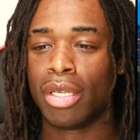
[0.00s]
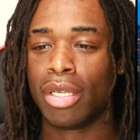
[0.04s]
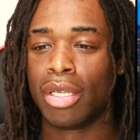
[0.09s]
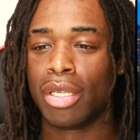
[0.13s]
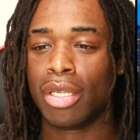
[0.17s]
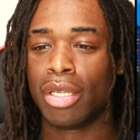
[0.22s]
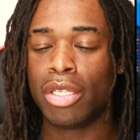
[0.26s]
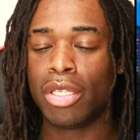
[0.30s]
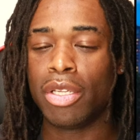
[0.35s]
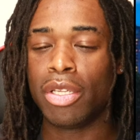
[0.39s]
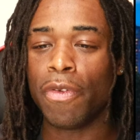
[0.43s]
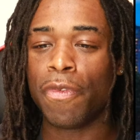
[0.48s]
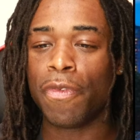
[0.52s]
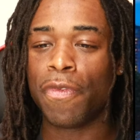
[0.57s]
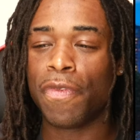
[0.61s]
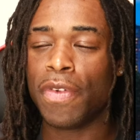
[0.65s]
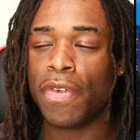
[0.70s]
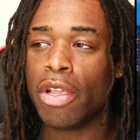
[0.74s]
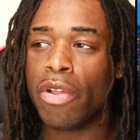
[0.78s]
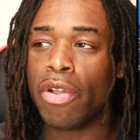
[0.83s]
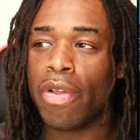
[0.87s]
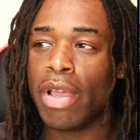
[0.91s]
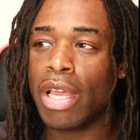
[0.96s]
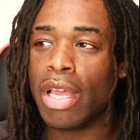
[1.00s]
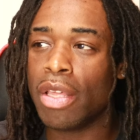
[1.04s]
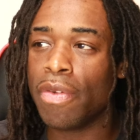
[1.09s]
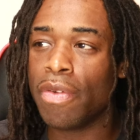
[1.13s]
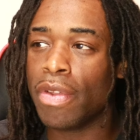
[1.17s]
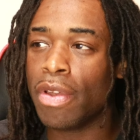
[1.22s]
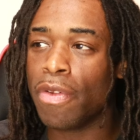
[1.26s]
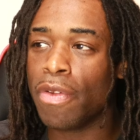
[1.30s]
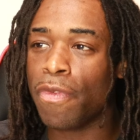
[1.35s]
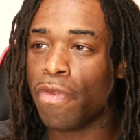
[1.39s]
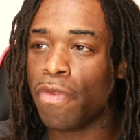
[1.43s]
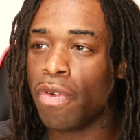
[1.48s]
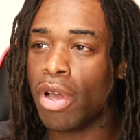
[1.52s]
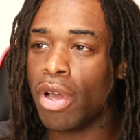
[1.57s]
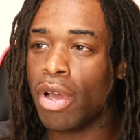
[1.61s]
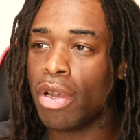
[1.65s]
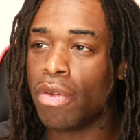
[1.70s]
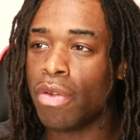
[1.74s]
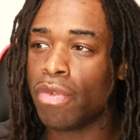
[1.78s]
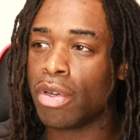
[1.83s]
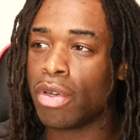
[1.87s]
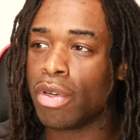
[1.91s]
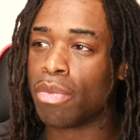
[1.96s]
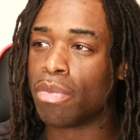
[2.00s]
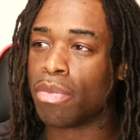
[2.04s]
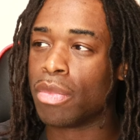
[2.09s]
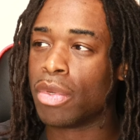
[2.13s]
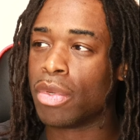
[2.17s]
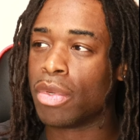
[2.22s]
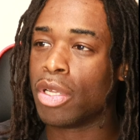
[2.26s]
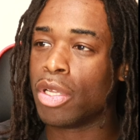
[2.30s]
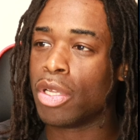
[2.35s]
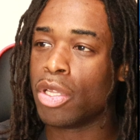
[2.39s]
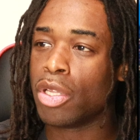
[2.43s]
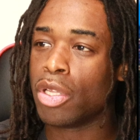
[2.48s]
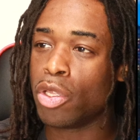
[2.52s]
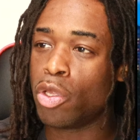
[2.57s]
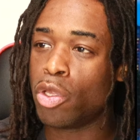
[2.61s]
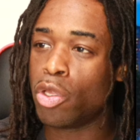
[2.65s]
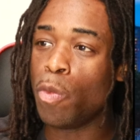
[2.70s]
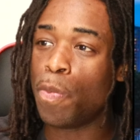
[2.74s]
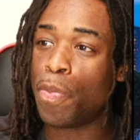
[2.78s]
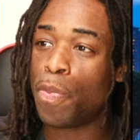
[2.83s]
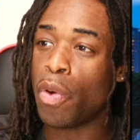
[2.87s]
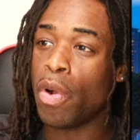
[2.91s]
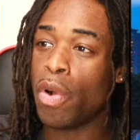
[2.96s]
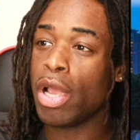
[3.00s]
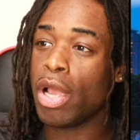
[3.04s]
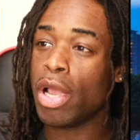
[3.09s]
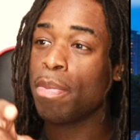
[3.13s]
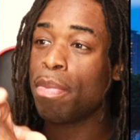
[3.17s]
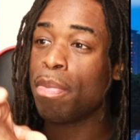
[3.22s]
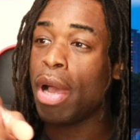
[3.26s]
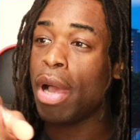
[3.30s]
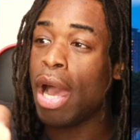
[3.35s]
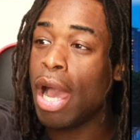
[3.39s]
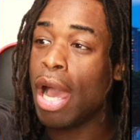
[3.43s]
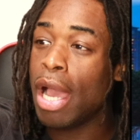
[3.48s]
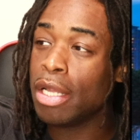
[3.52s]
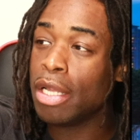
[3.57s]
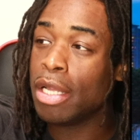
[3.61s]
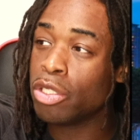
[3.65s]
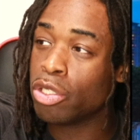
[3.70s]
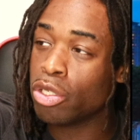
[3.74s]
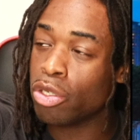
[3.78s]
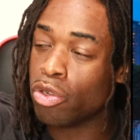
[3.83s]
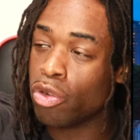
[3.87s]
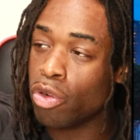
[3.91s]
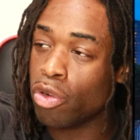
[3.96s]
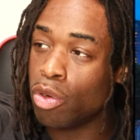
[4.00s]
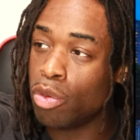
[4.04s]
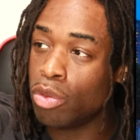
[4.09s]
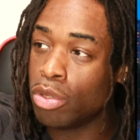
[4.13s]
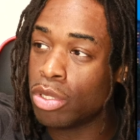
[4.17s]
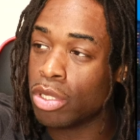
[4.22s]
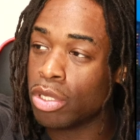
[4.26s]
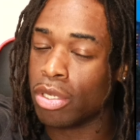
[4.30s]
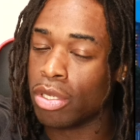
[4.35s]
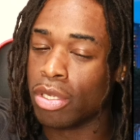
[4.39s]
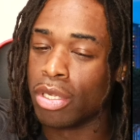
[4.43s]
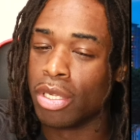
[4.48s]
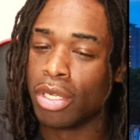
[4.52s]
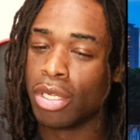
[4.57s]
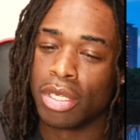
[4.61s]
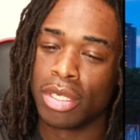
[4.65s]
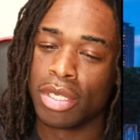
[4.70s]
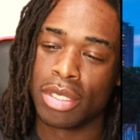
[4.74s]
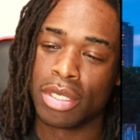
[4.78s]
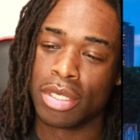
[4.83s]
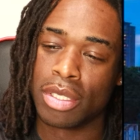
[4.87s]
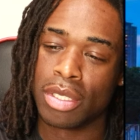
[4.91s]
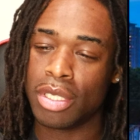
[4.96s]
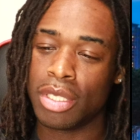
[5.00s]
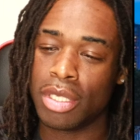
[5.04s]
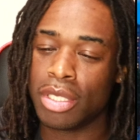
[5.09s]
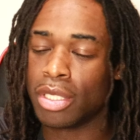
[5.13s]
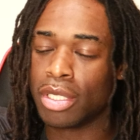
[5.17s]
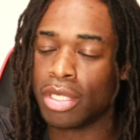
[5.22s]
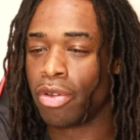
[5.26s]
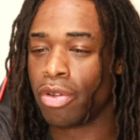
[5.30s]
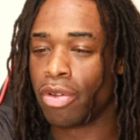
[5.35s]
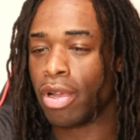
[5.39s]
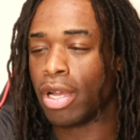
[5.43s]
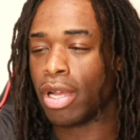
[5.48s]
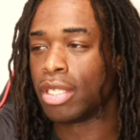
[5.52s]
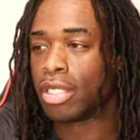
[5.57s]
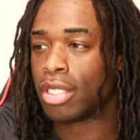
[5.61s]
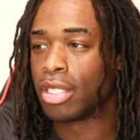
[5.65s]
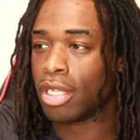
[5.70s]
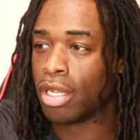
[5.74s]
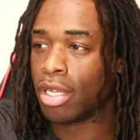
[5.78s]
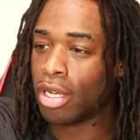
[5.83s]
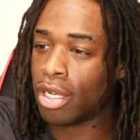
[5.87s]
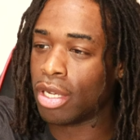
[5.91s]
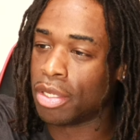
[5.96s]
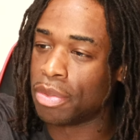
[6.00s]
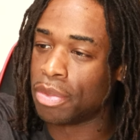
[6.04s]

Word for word: Your finger ain't even in front of him. You pointing behind your cruiser. This is crazy, y'all.